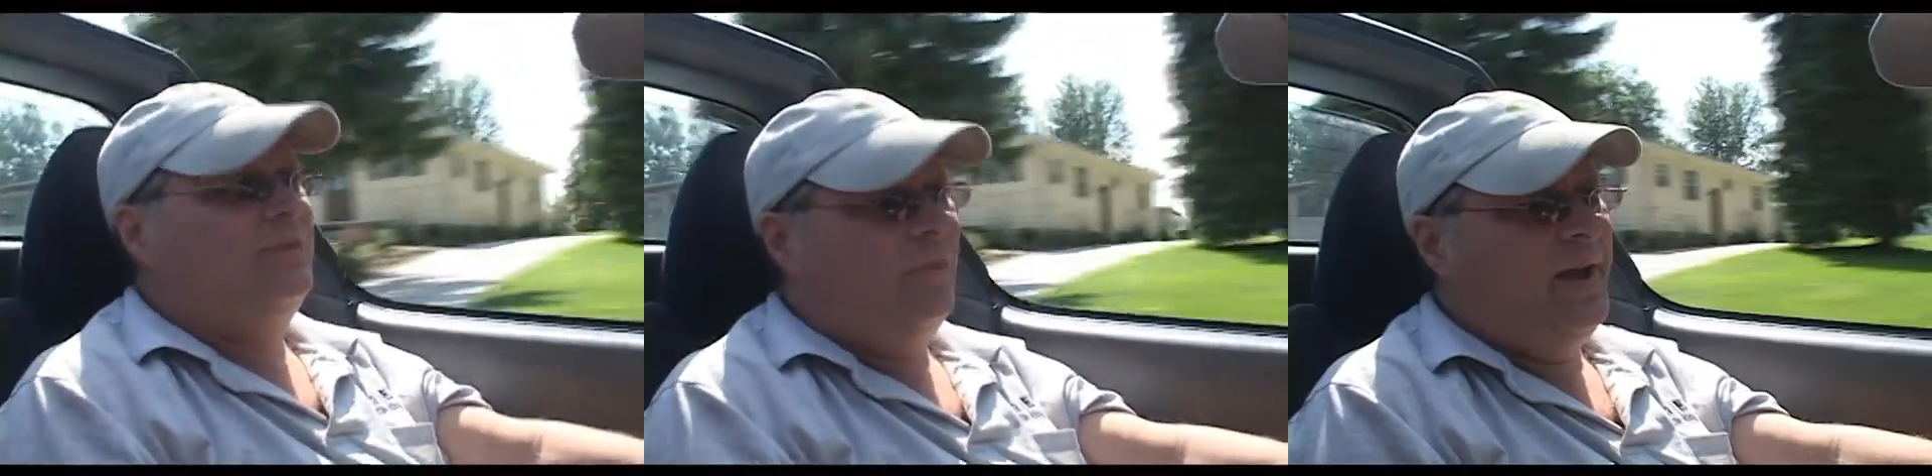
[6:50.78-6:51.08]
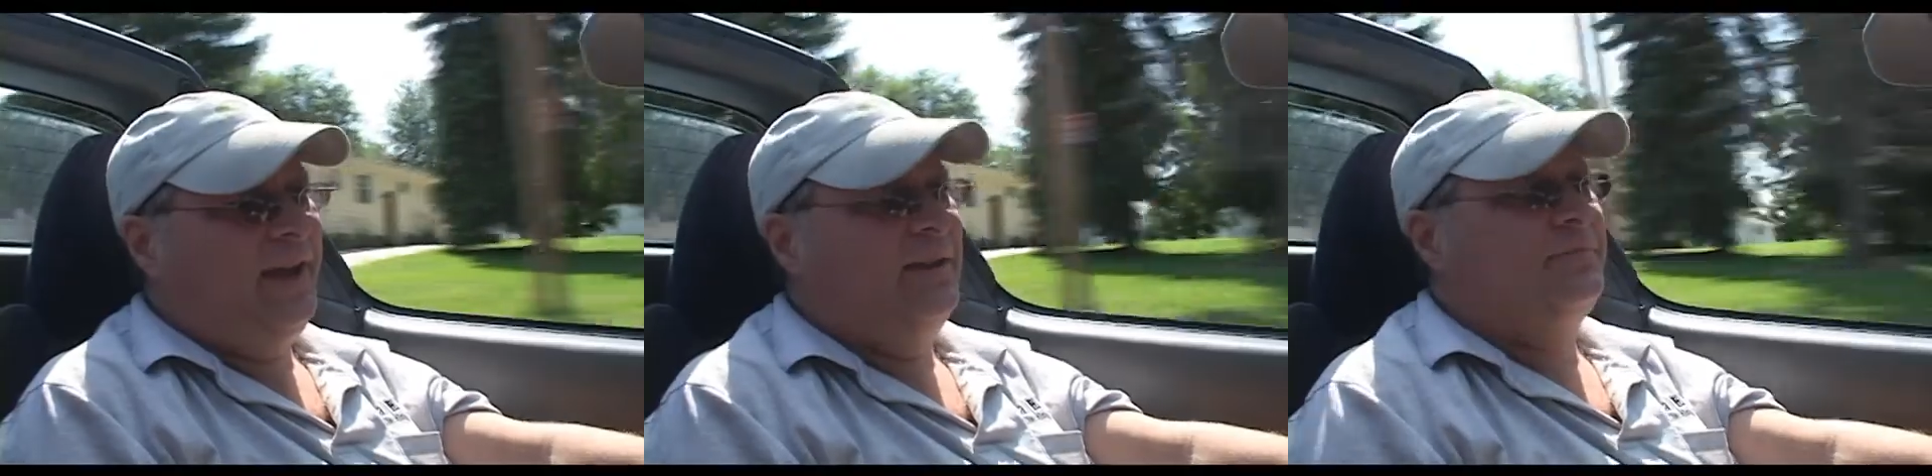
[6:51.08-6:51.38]
the
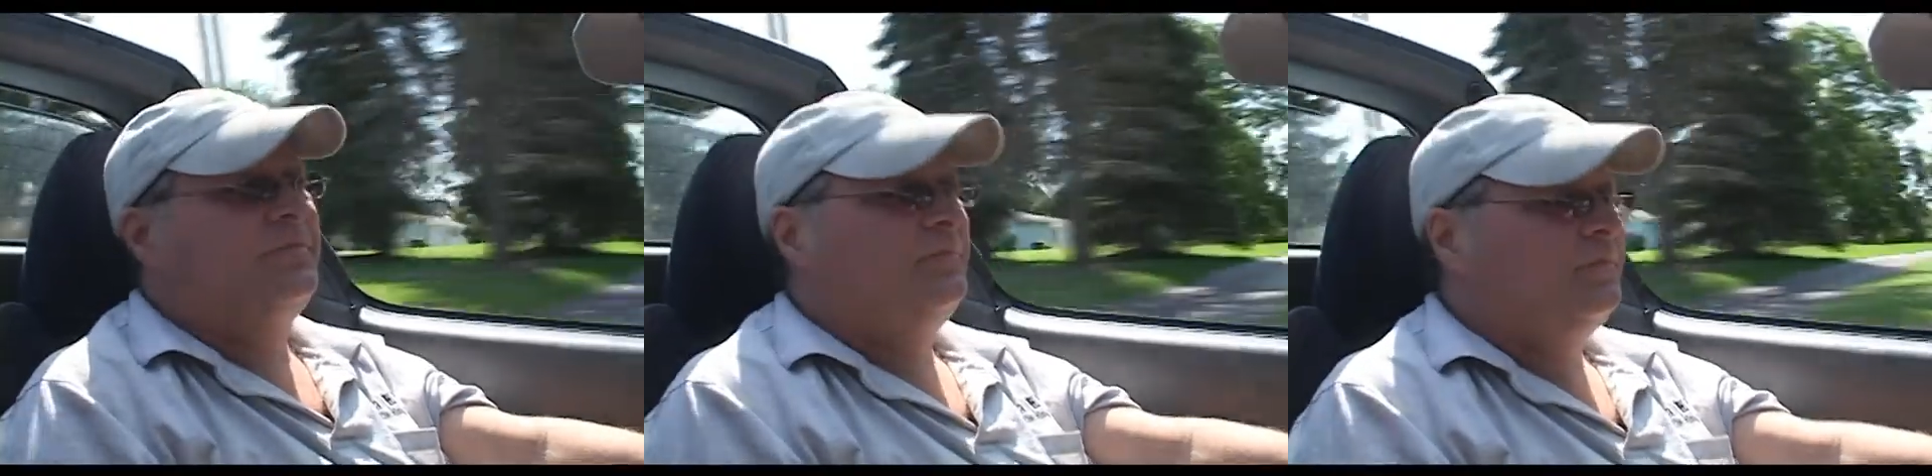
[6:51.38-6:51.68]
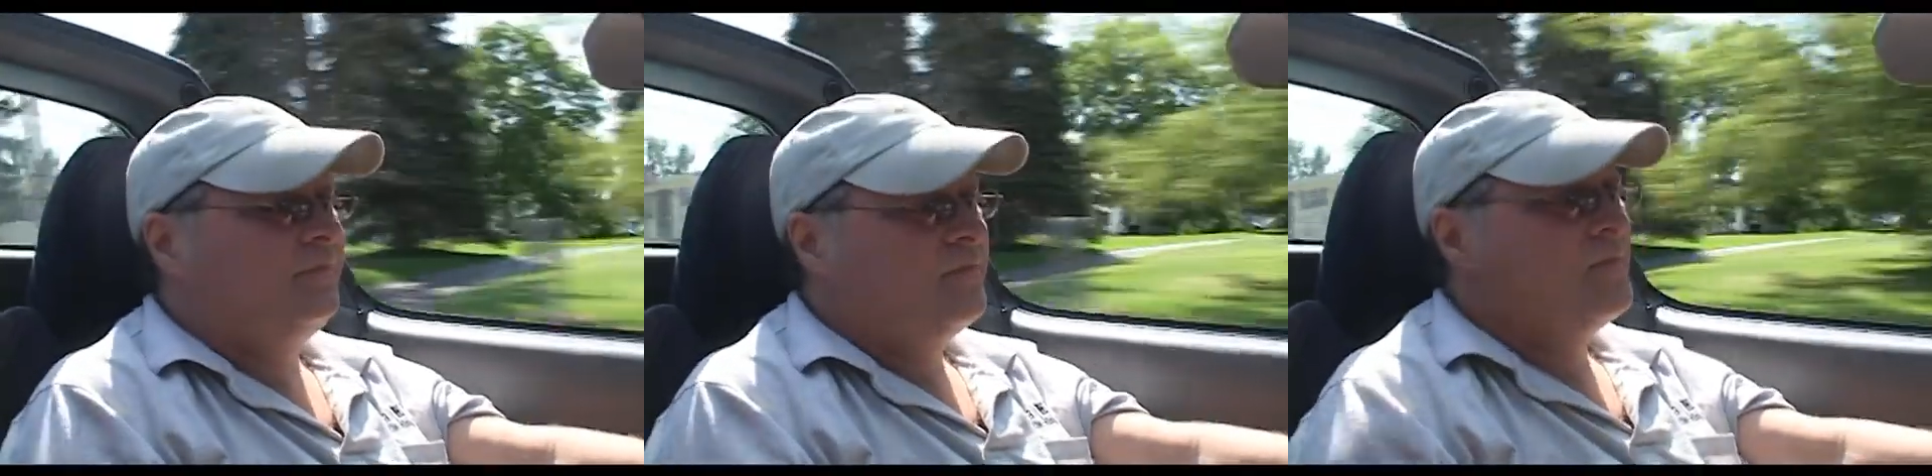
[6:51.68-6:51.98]
weight,
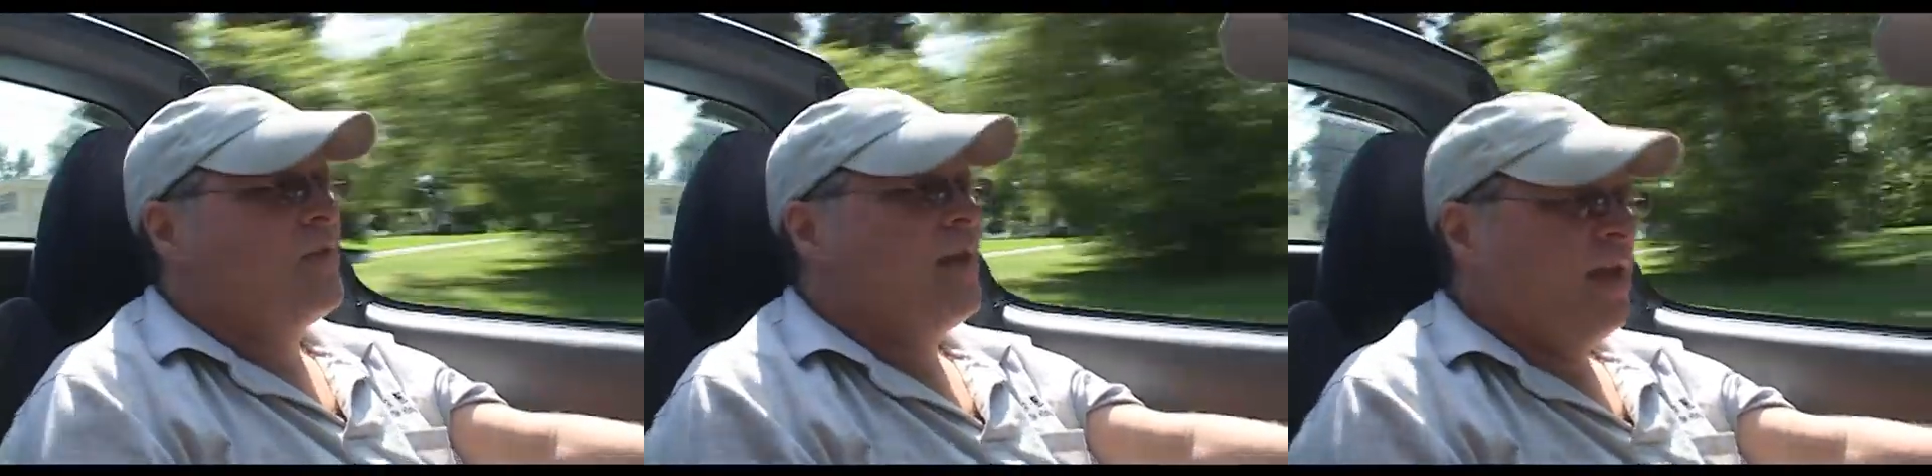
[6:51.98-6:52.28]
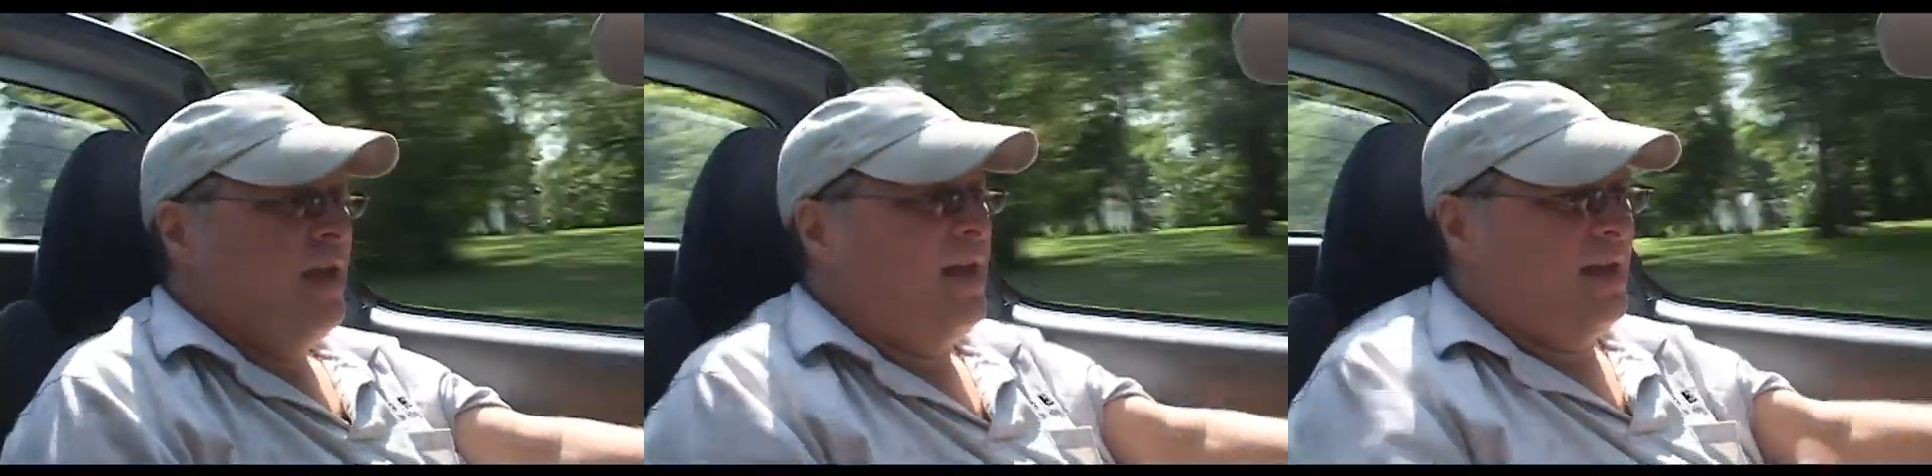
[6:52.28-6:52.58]

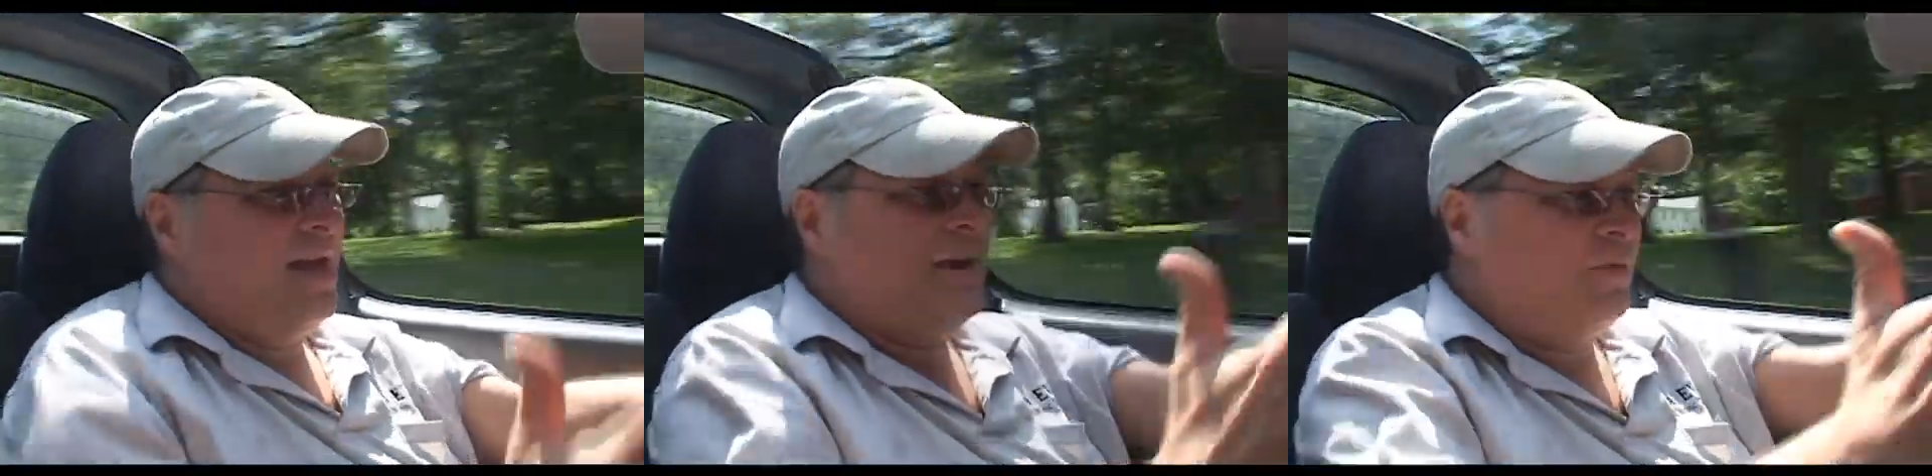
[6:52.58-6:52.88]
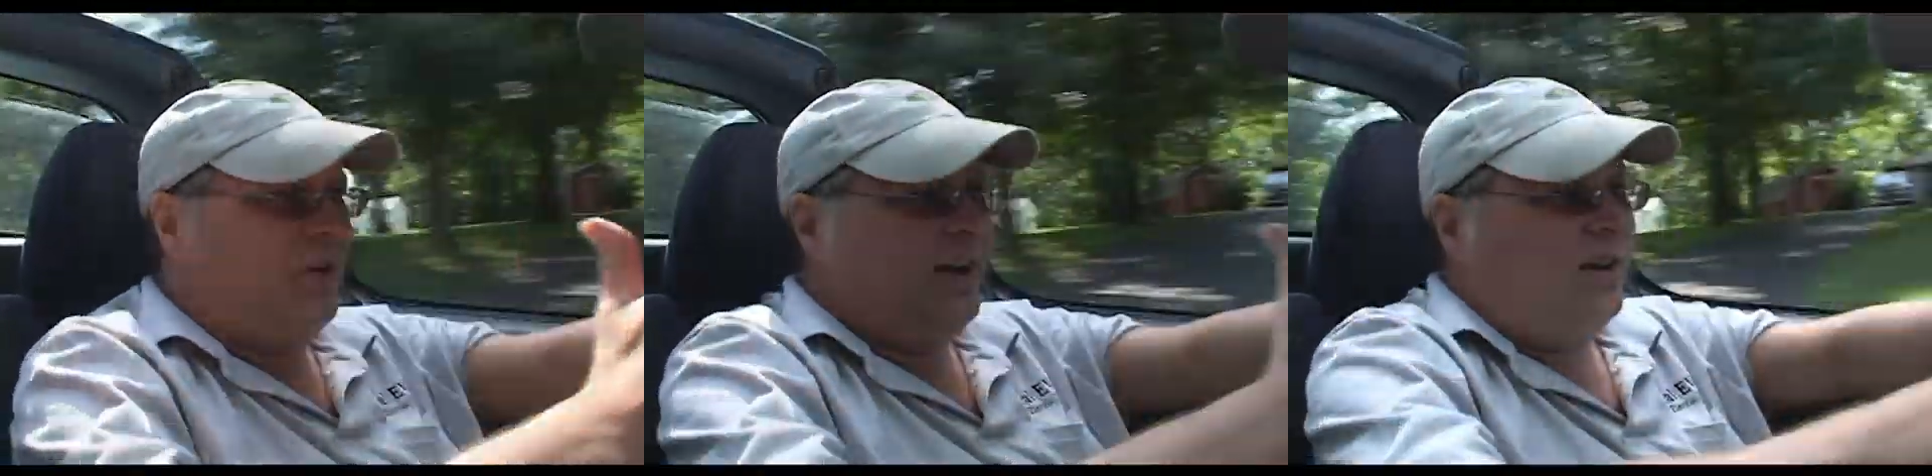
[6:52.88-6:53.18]
got a more